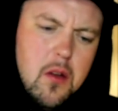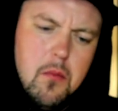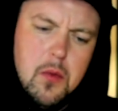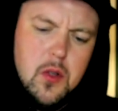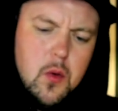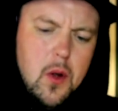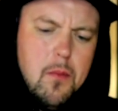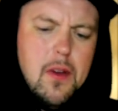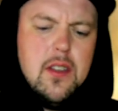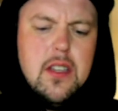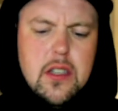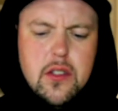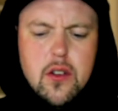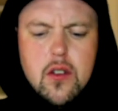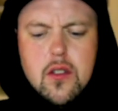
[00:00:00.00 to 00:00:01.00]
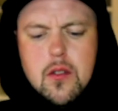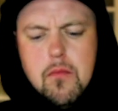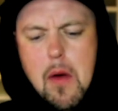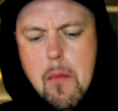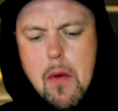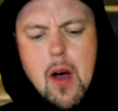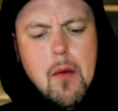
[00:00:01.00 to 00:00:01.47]
Between my sisters,
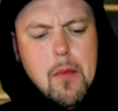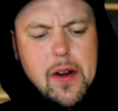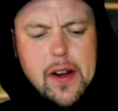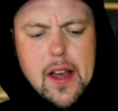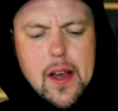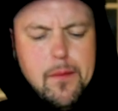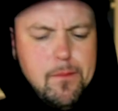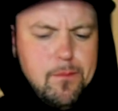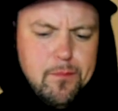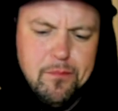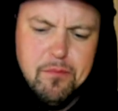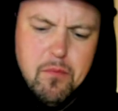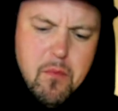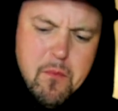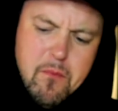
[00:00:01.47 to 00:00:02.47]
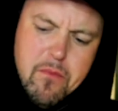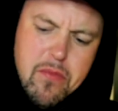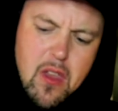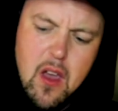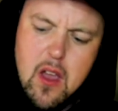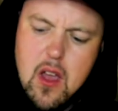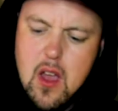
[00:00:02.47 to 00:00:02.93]
my mom, my dad,
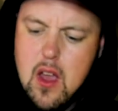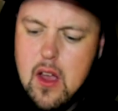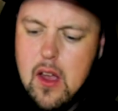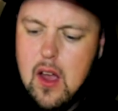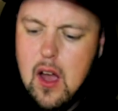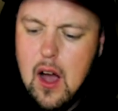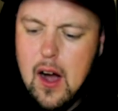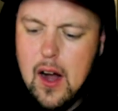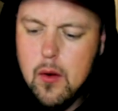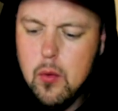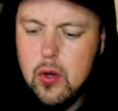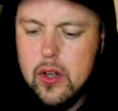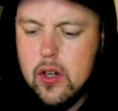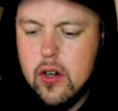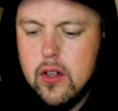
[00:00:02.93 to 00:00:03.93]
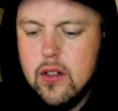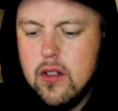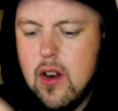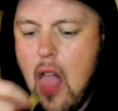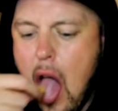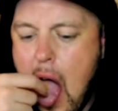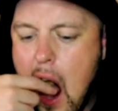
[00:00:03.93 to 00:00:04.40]
I really
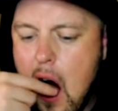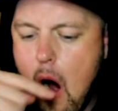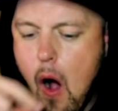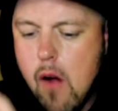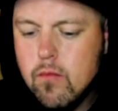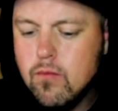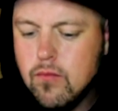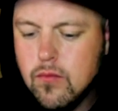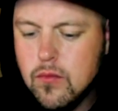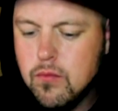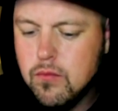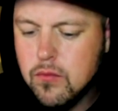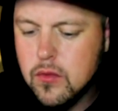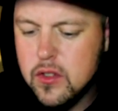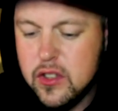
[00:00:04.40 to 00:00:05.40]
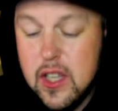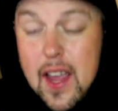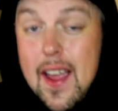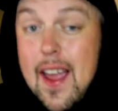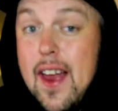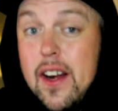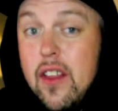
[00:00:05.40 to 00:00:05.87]
couldn't
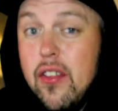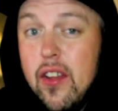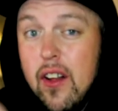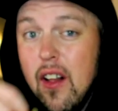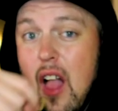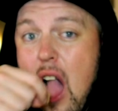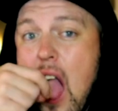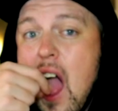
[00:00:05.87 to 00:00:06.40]
say anything